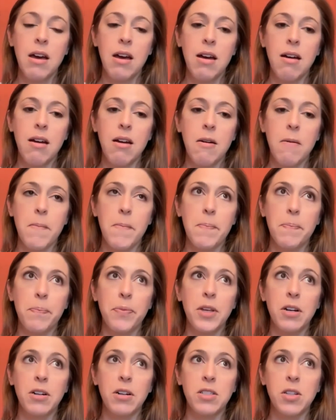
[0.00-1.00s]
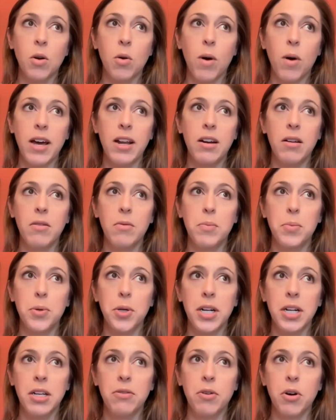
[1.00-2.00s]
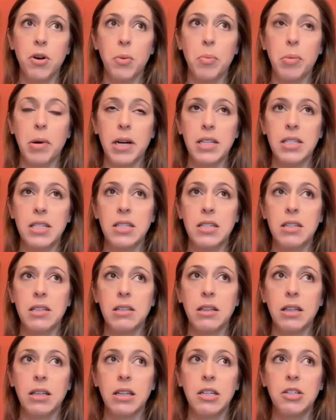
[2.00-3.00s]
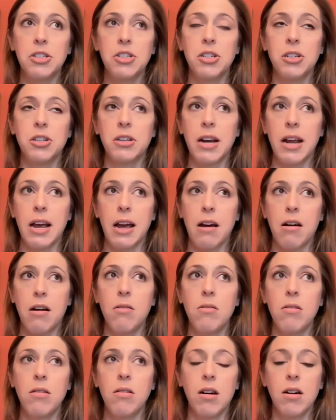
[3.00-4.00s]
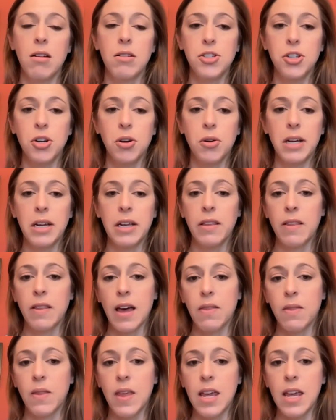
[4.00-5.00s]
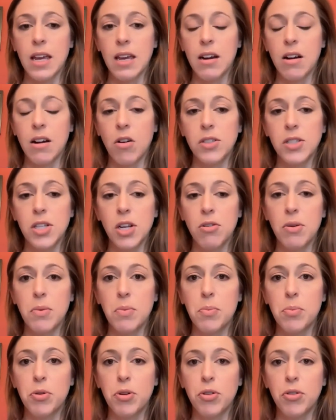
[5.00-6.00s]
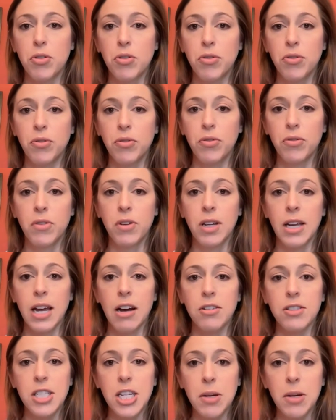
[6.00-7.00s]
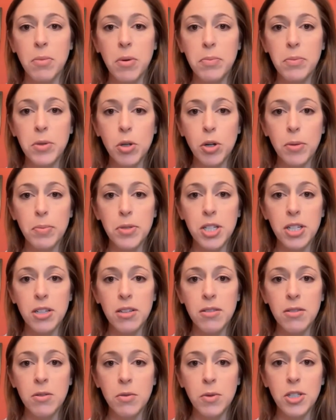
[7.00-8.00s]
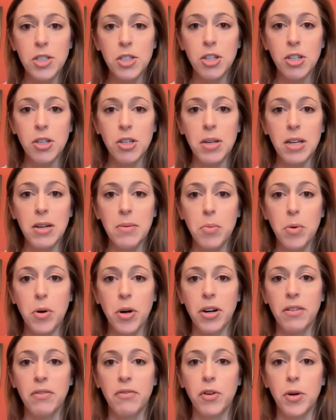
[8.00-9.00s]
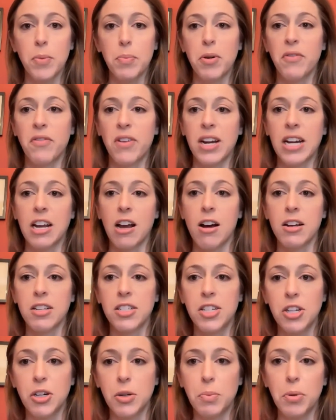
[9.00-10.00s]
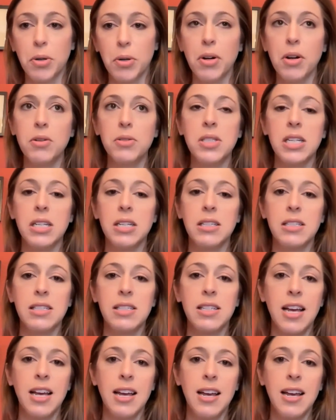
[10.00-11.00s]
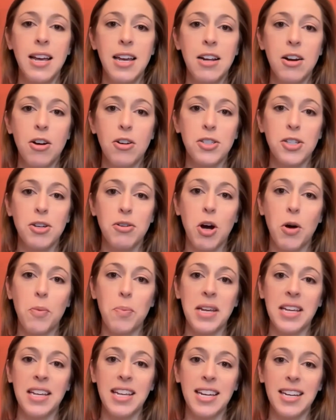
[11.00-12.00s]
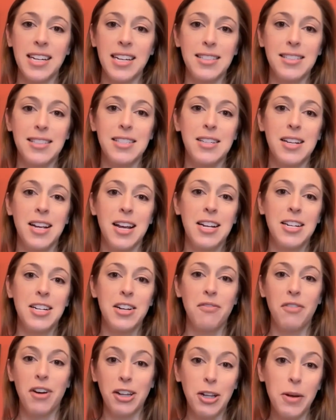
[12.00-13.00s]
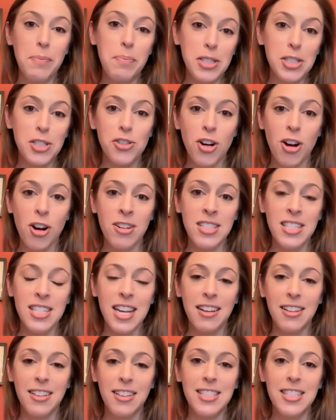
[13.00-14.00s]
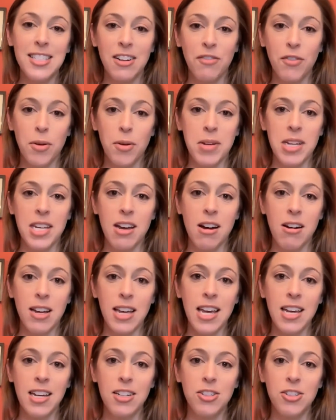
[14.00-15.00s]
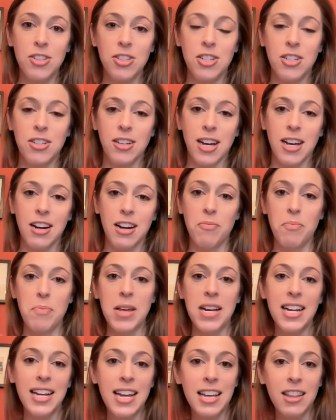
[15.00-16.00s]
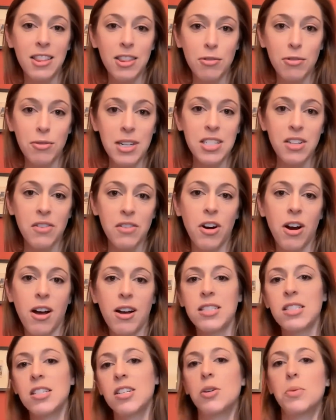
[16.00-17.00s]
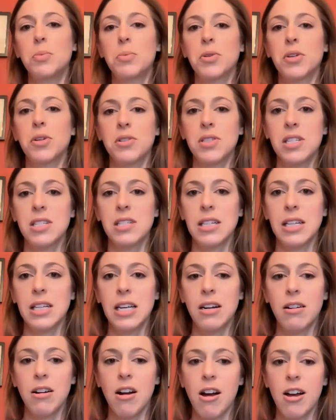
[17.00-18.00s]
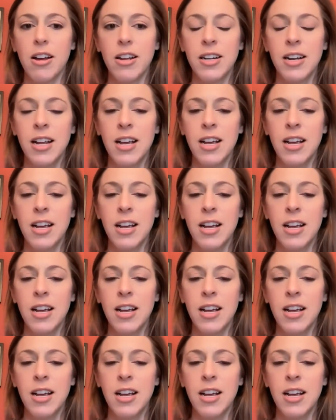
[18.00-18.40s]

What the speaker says: There's quite a pretty robust literature now showing that they can also improve calcium absorption, which could be important for preventing osteoporosis and also helping kids develop a strong skeleton from a young age to kind of mitigate the risk for osteoporosis later on.